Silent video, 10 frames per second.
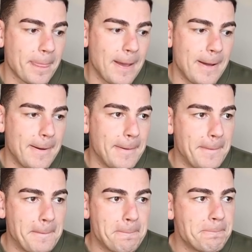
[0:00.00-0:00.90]

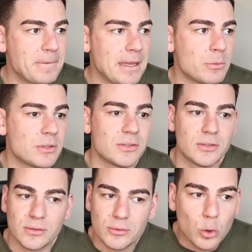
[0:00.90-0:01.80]
Um, he
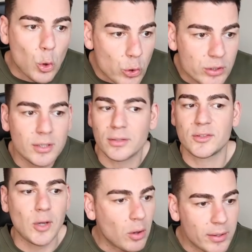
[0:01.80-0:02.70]
was good,
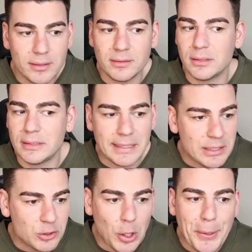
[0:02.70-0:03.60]
solid, did
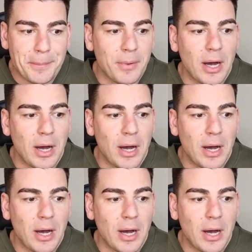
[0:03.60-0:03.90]
his job.